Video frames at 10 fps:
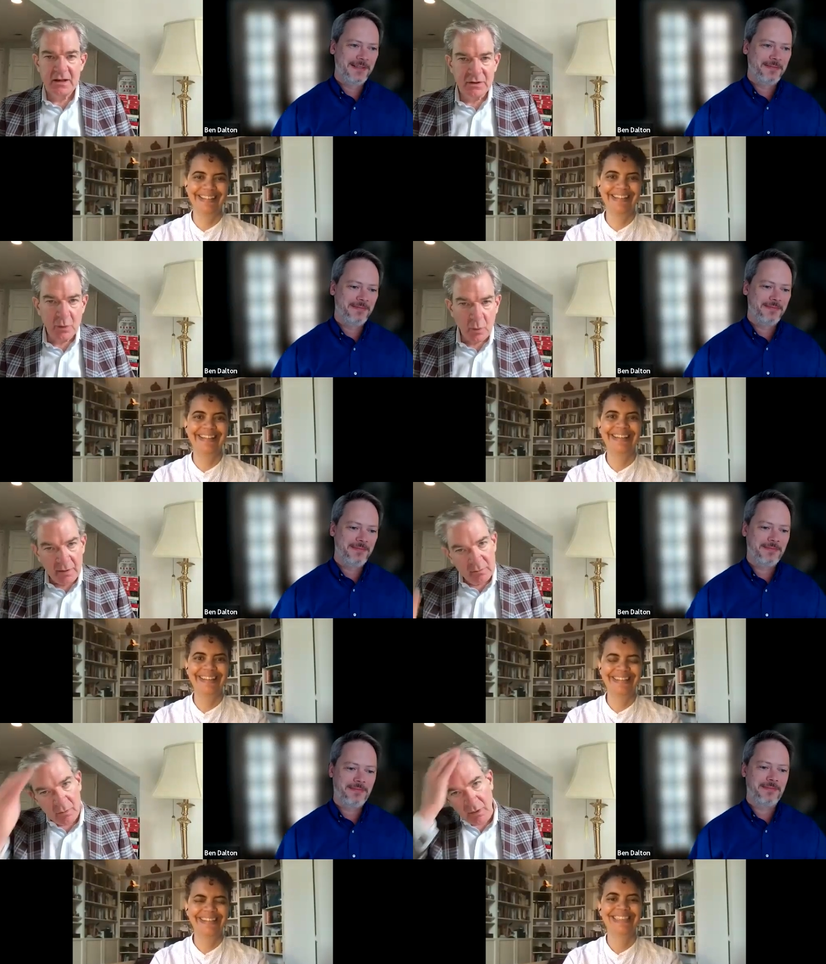Speaker 1: so
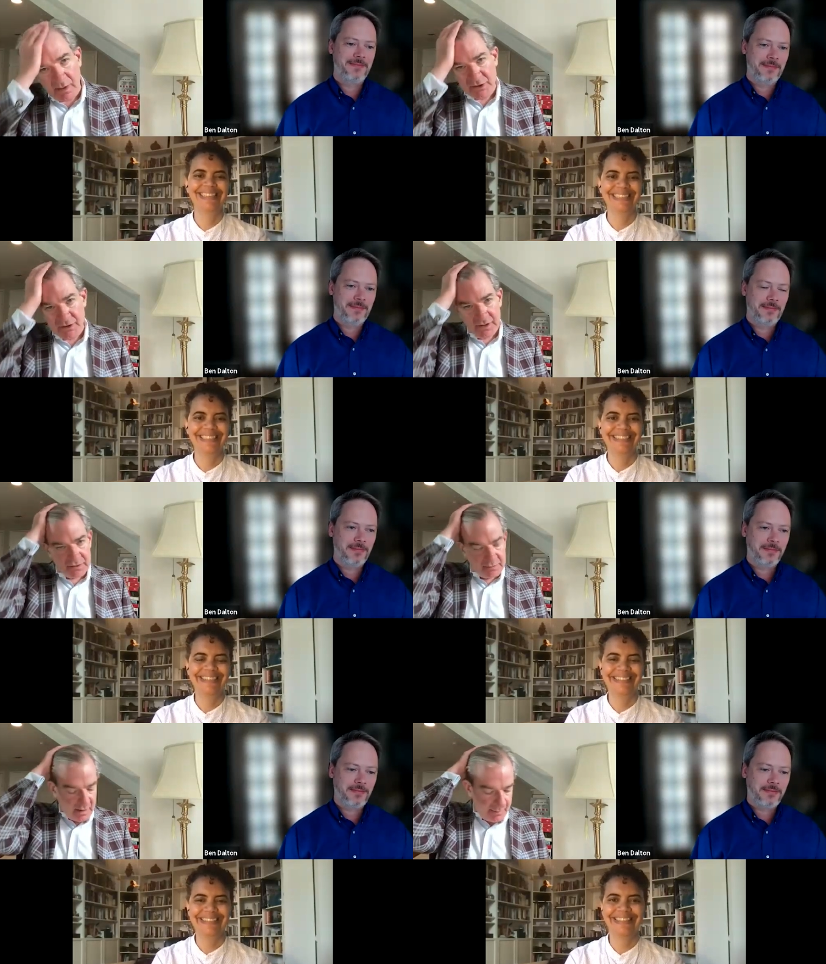one one question is
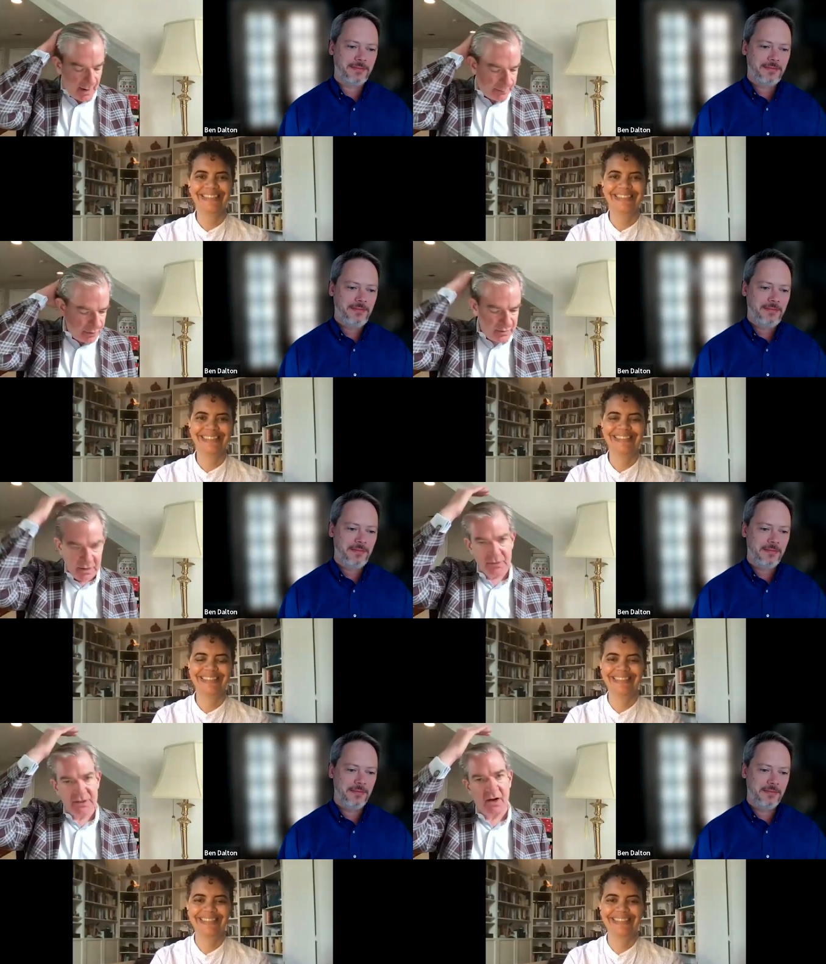about Putin
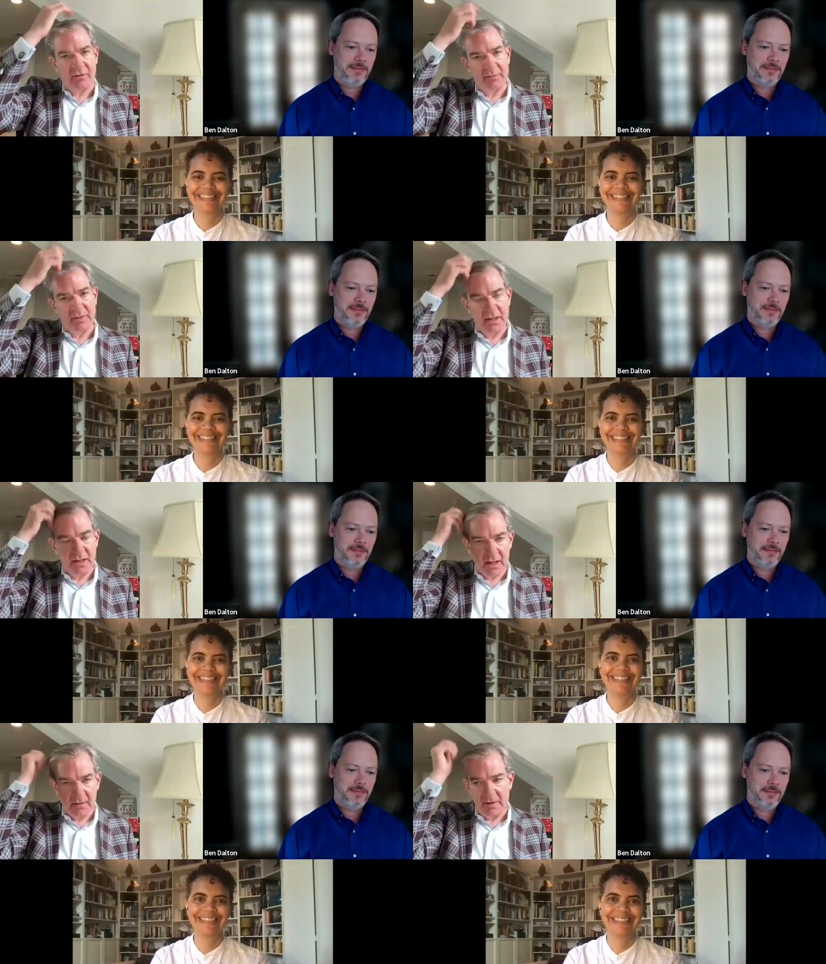himself. I mean,
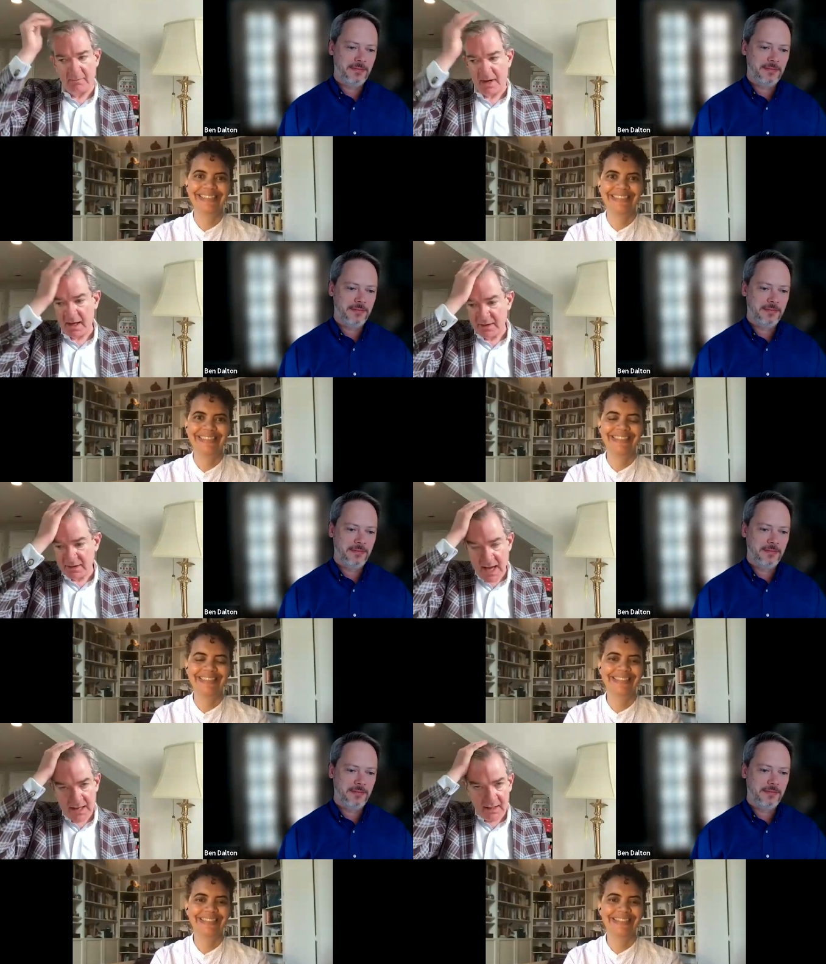my
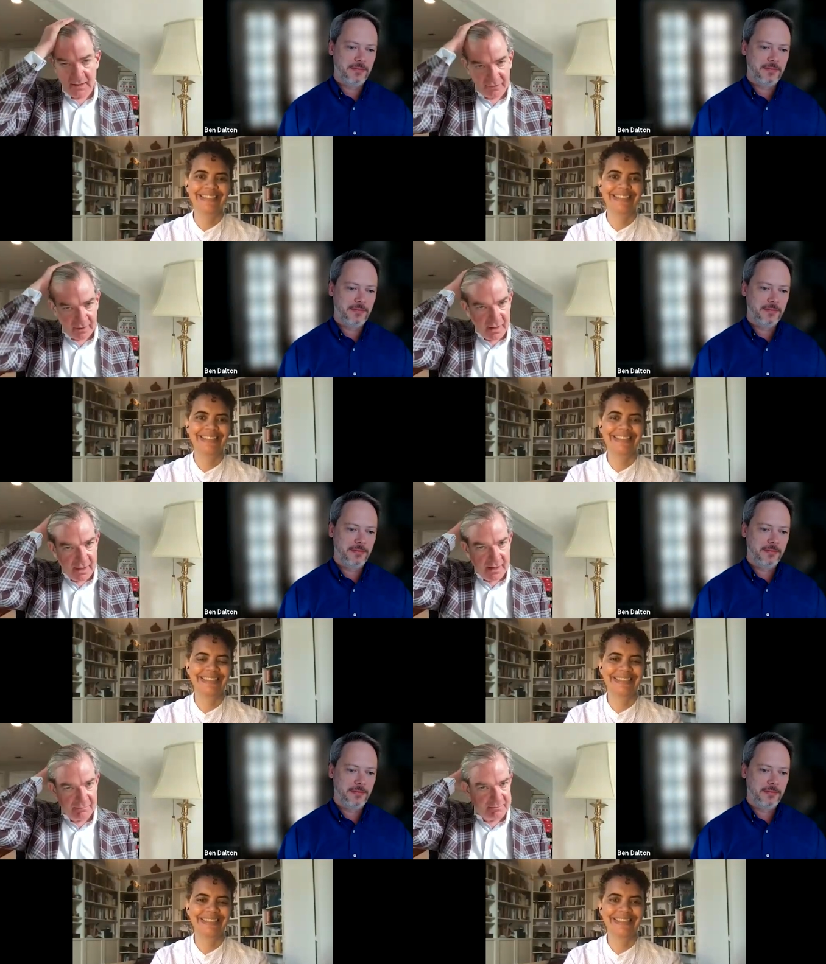understanding is that
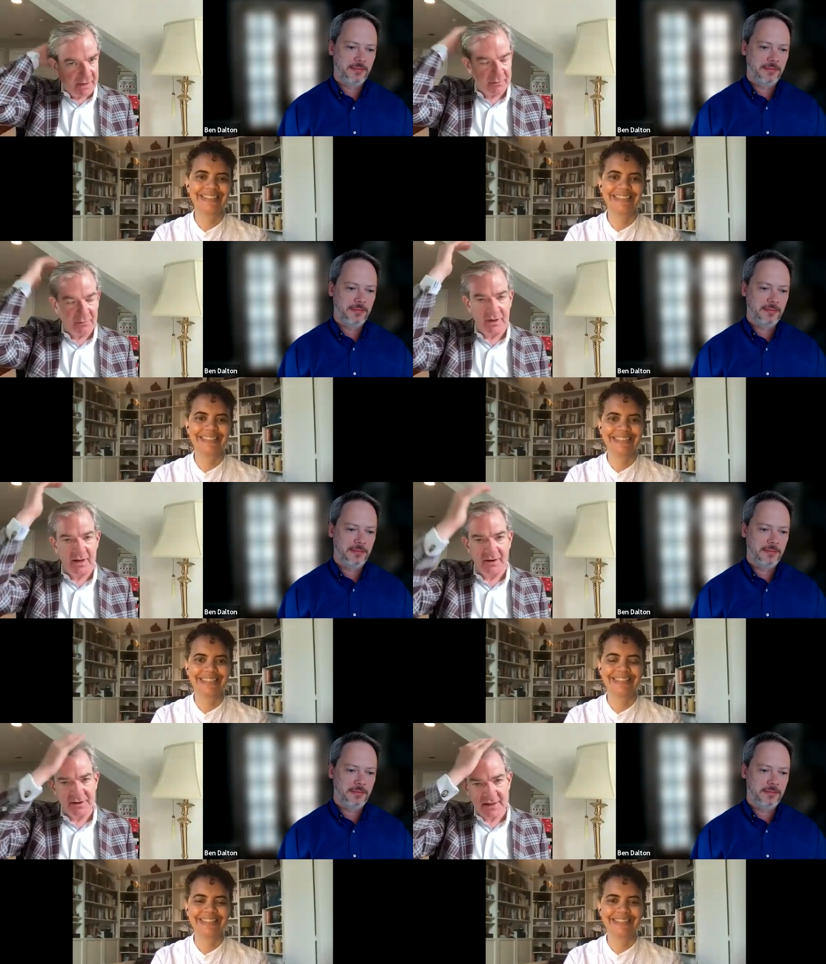he doesn't really
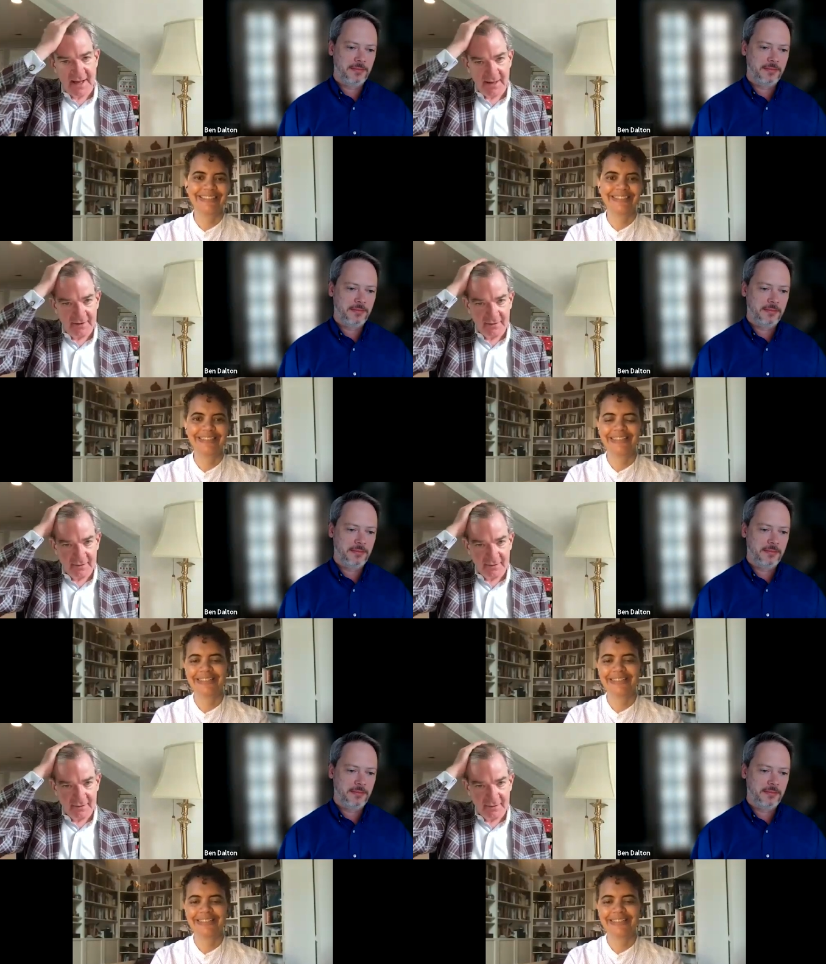understand.